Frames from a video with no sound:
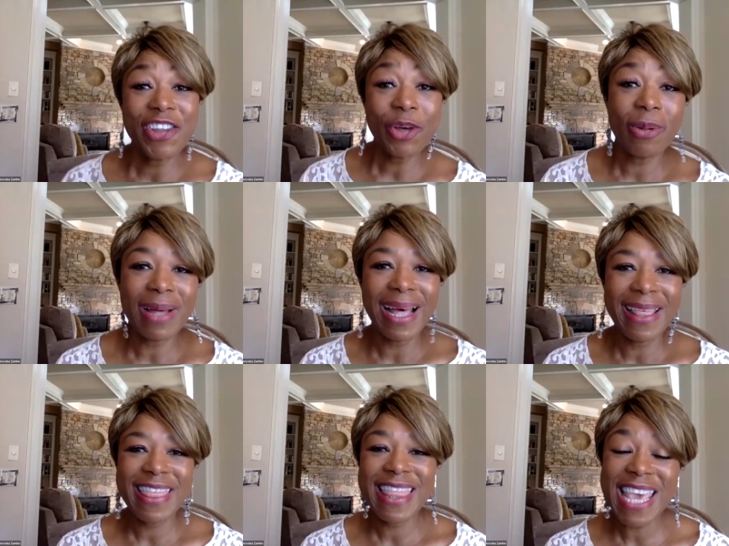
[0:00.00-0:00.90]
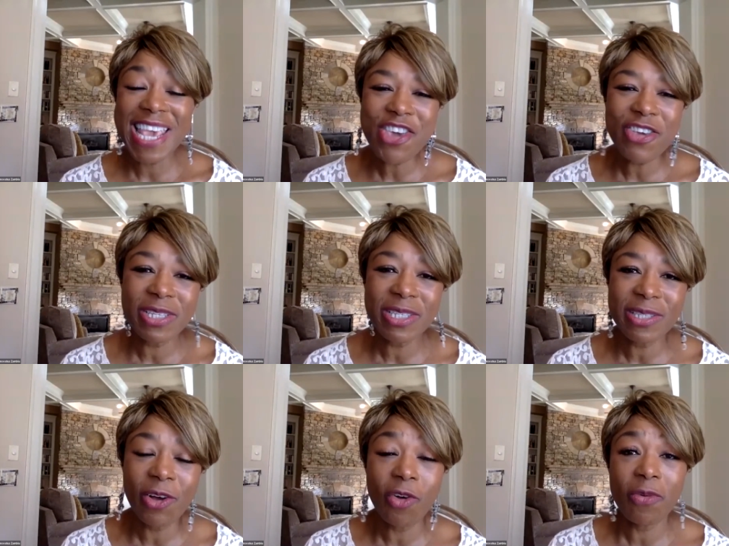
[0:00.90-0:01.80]
no, thank you
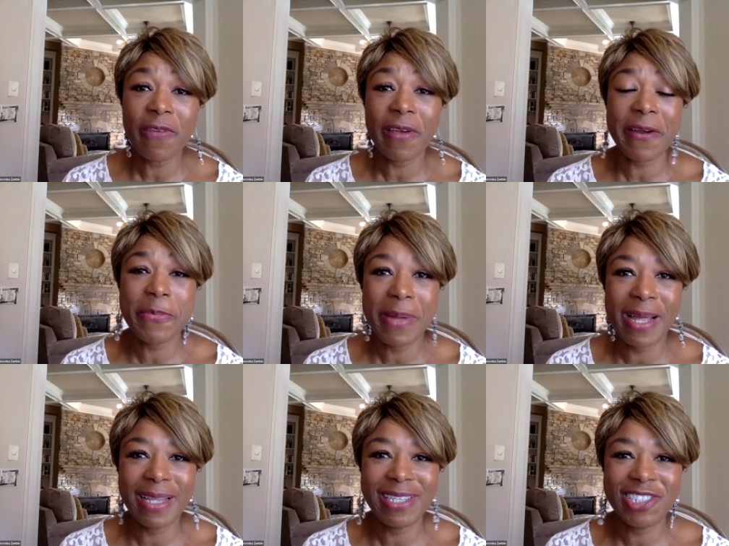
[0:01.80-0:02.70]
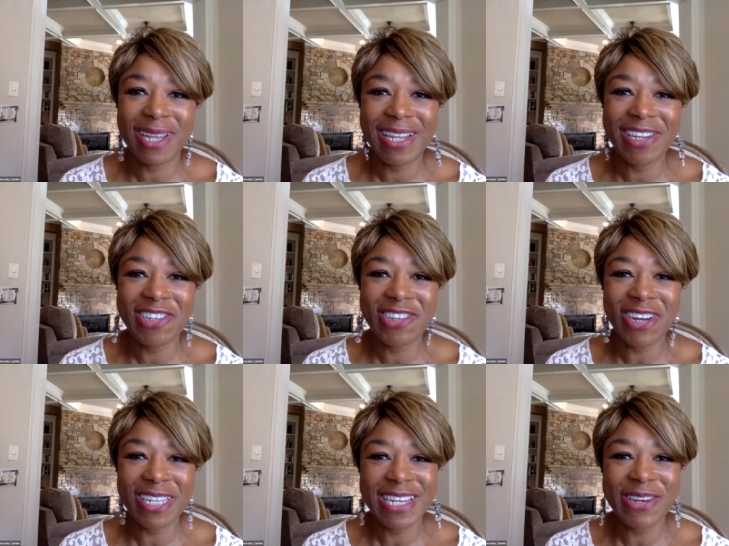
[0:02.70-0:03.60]
so very much,
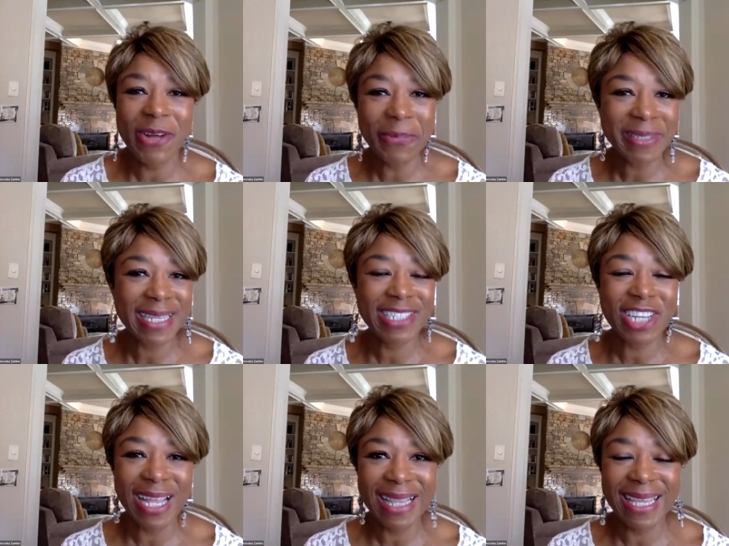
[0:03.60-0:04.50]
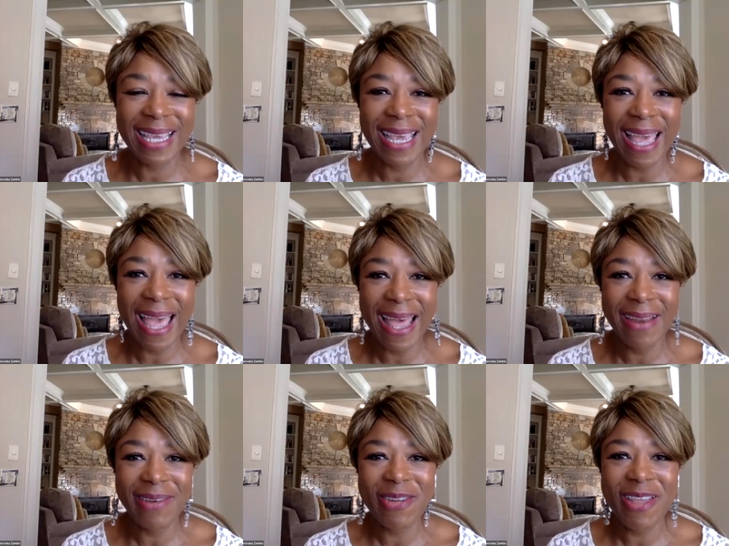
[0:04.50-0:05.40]
Dr. Nomsa, Chali,
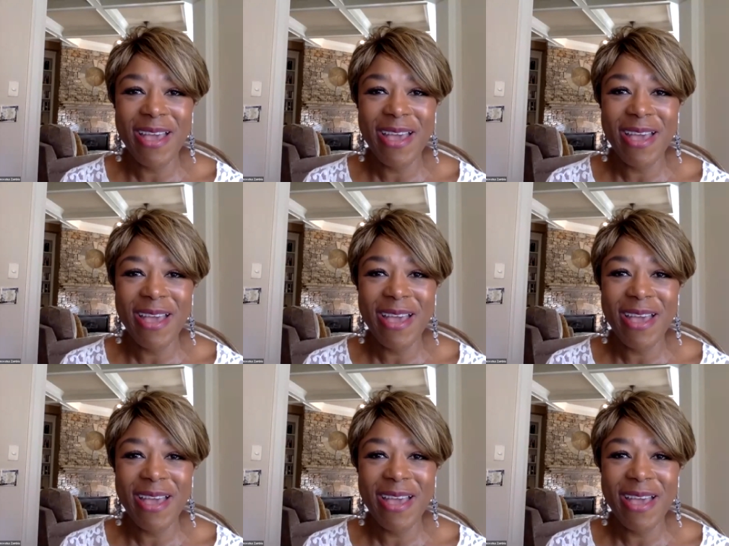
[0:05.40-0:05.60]
and